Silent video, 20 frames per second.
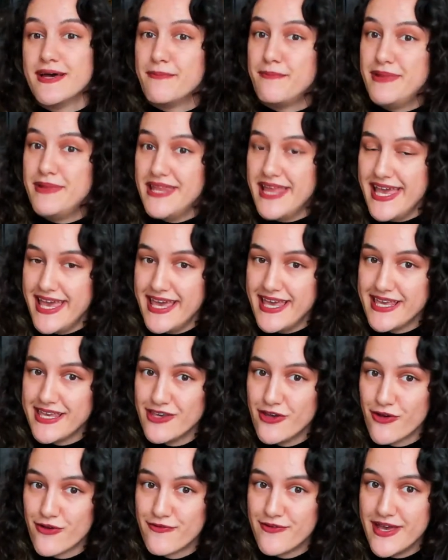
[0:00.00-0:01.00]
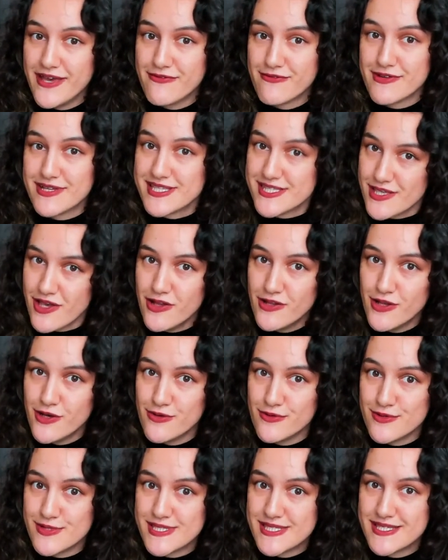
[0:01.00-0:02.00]
playing your favorite
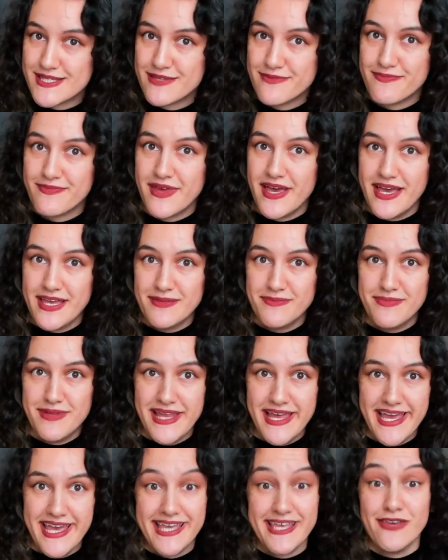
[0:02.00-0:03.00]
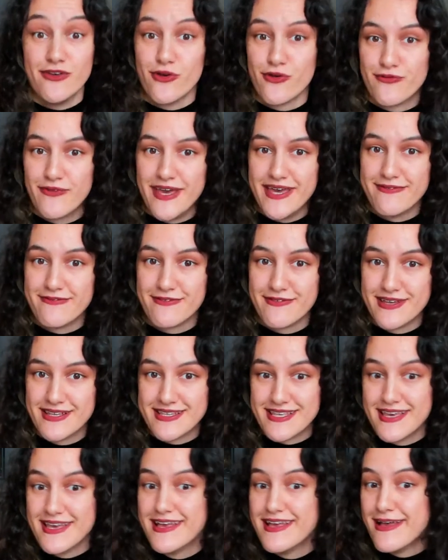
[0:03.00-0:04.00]
solos and playing your
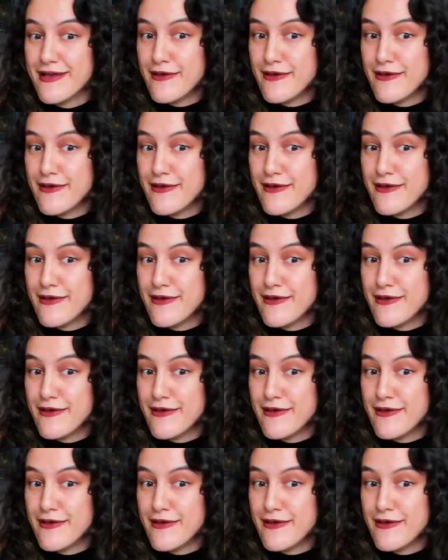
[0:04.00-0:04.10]
favorite